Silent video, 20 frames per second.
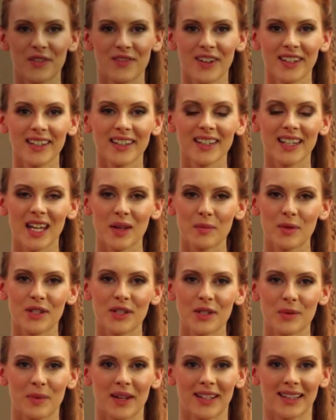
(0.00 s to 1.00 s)
Ayurveda
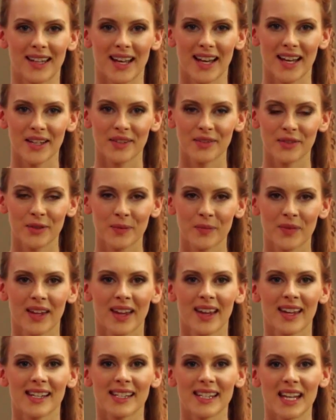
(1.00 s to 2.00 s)
came into my life
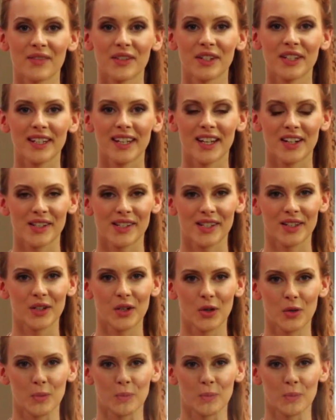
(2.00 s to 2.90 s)
7 years